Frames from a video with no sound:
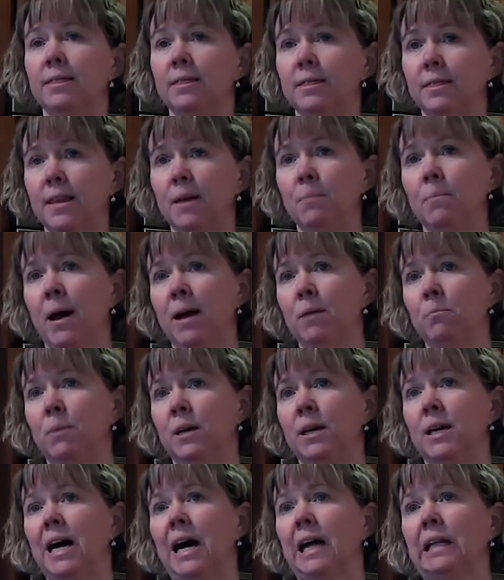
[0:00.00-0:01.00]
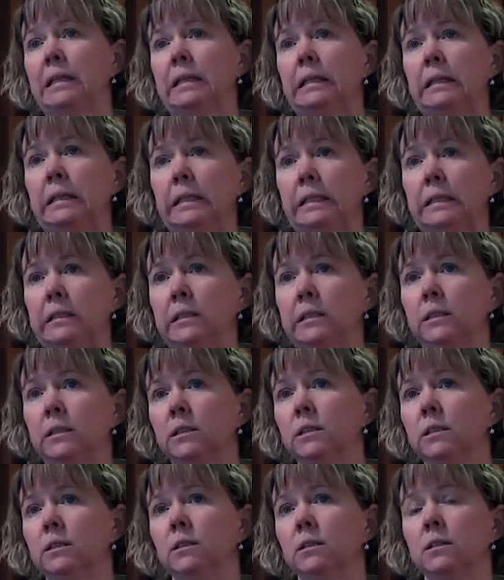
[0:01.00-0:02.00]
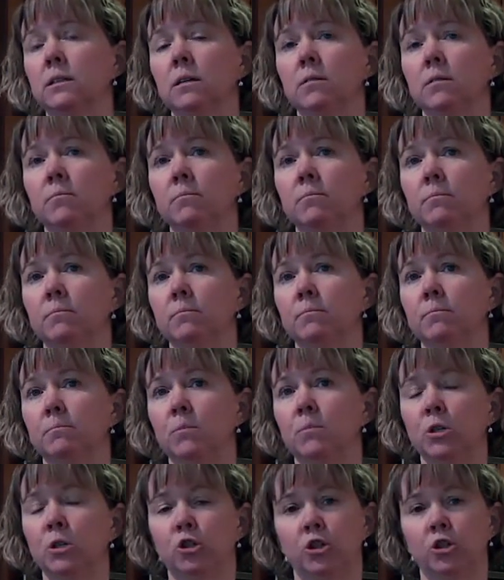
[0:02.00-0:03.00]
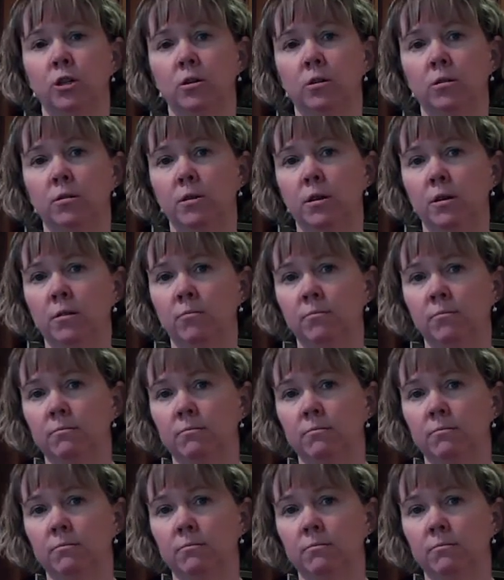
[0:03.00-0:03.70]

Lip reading: they might be a little mushier than